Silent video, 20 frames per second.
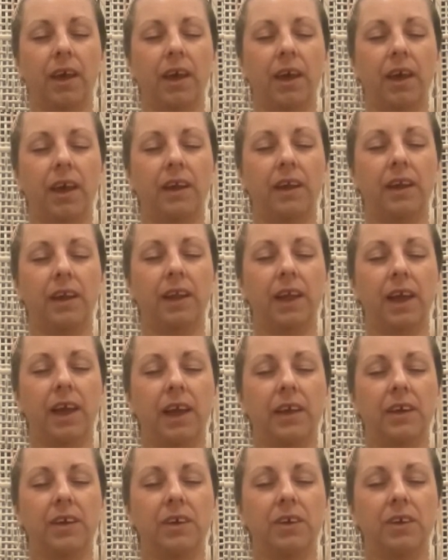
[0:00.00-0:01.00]
And I'd
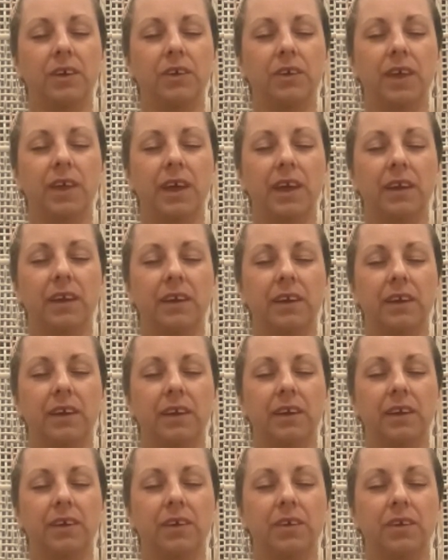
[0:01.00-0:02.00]
like you to then
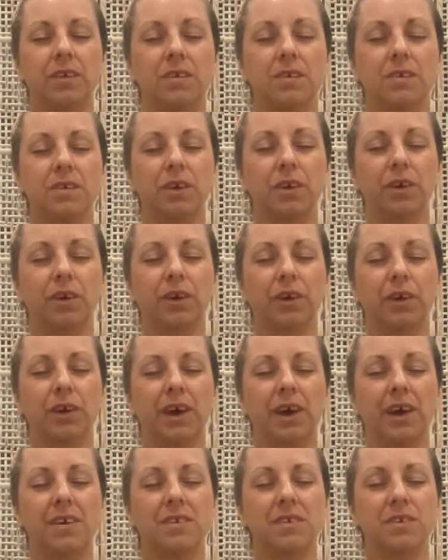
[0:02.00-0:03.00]
also
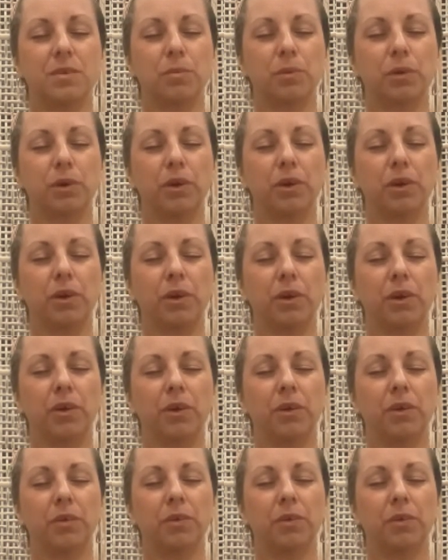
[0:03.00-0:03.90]
ask burdock,